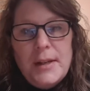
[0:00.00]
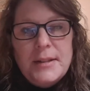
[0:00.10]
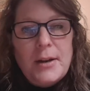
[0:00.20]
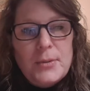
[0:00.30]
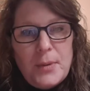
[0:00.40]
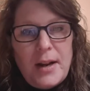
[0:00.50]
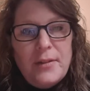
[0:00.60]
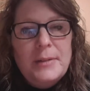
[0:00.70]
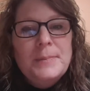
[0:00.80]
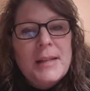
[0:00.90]
in race cars,
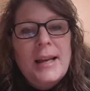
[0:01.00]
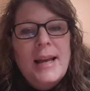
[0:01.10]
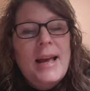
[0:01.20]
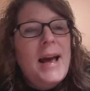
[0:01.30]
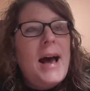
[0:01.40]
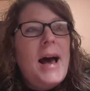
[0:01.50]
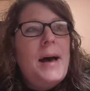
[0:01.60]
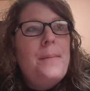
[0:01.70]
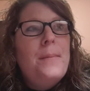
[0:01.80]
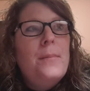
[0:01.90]
whatever.
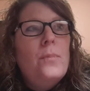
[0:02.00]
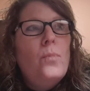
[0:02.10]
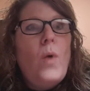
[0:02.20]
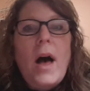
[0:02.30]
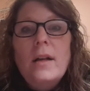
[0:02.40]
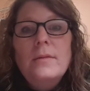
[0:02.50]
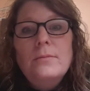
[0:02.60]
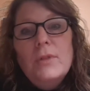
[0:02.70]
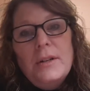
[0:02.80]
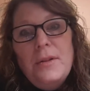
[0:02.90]
Well,
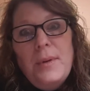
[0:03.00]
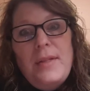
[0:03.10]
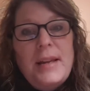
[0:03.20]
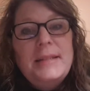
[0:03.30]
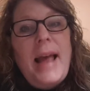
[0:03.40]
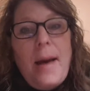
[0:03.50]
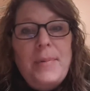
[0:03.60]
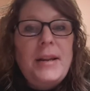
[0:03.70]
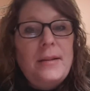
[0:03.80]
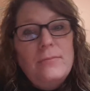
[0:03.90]
what are three things that
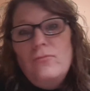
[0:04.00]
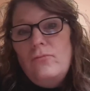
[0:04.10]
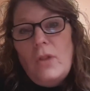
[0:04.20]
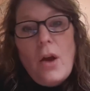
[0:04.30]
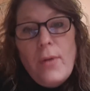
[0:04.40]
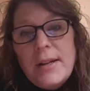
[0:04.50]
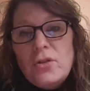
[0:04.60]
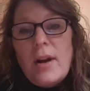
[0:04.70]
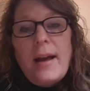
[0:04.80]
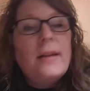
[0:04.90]
happen at a
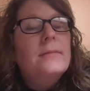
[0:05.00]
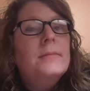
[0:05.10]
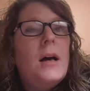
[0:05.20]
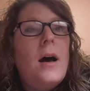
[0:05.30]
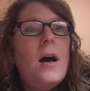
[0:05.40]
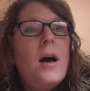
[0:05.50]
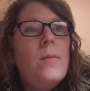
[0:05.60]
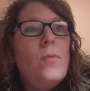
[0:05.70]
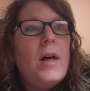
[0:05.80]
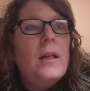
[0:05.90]
racetrack?
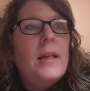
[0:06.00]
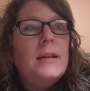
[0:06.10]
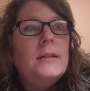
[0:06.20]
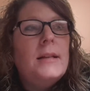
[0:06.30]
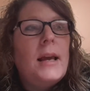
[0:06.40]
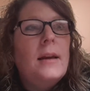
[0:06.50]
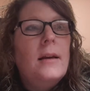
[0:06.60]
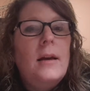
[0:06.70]
Well, let's see.